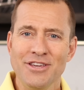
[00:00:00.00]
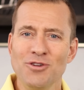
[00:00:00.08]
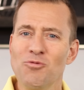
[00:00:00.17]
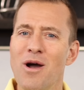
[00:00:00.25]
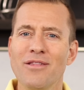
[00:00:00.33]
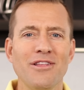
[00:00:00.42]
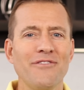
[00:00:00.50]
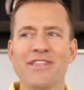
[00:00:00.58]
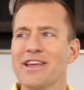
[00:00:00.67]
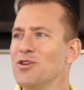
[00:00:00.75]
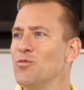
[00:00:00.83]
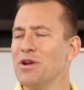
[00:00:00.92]
You want love
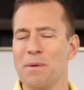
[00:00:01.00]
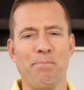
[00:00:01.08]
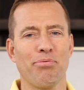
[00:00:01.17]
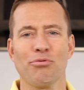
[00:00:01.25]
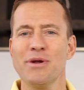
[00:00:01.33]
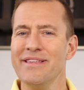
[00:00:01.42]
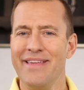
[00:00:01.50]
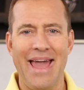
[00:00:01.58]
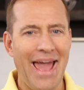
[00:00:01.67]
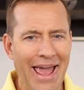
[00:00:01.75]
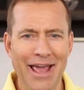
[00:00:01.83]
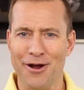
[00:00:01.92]
like you want to breathe
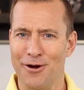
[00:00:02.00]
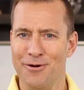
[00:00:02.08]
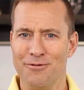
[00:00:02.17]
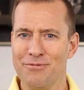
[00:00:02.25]
air,